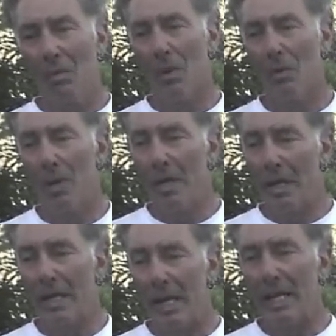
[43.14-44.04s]
we're
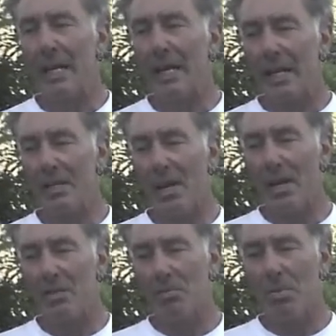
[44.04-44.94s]
really keen and
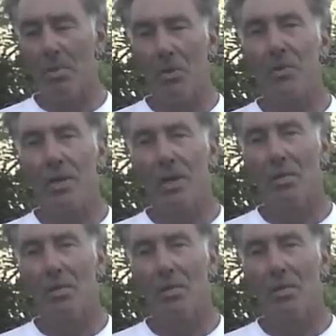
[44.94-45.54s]
excited to promote